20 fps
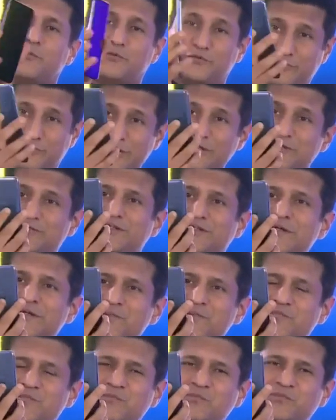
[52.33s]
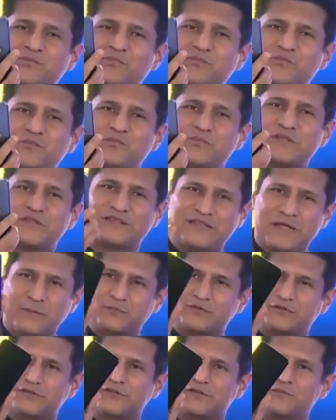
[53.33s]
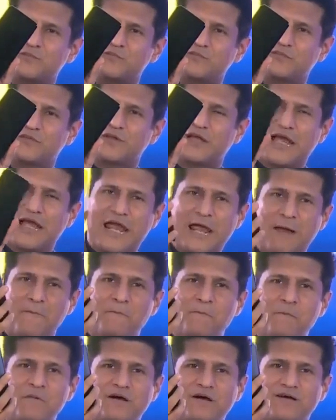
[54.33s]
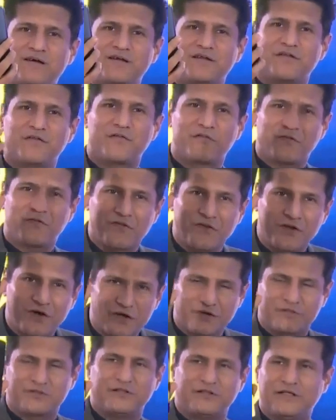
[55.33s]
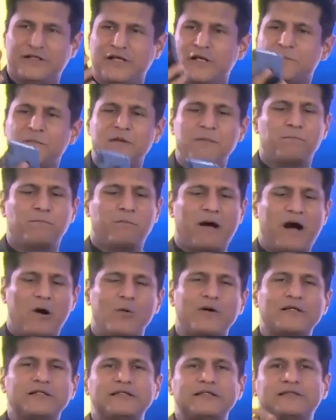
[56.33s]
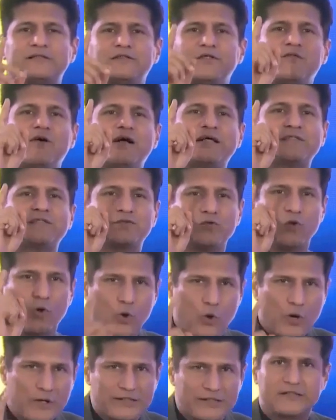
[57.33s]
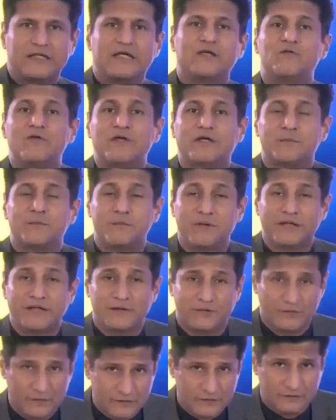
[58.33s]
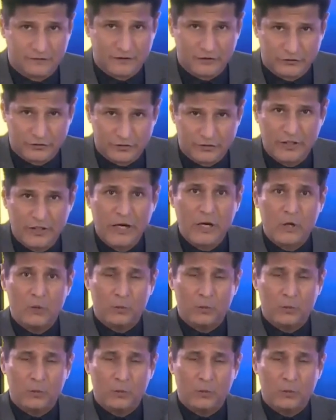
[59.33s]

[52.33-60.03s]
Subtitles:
presenting the Samsung M30. Let me power this device on, and then we can begin the discussion